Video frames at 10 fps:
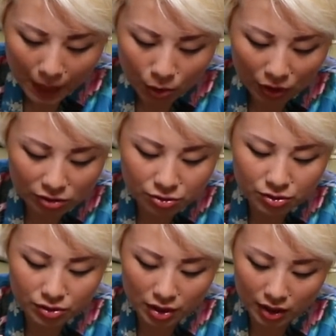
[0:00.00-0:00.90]
Rice
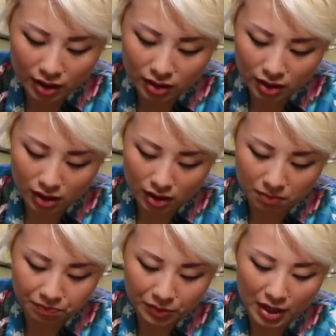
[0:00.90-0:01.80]
noodles are like the
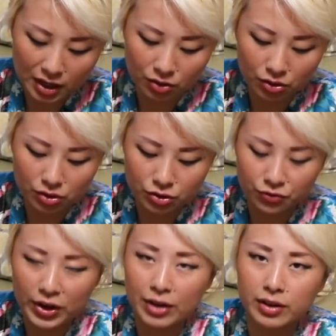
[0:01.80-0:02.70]
kind of noodles you
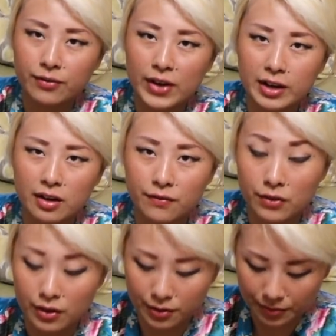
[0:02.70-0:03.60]
find in
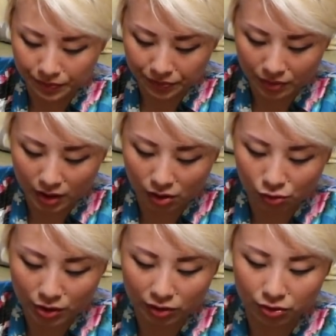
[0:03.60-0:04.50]
pho. They use
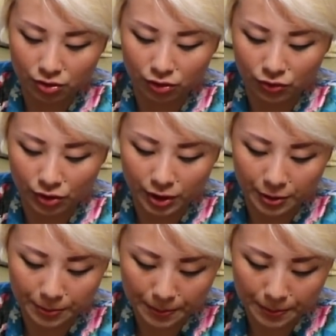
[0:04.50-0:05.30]
rice noodles for their...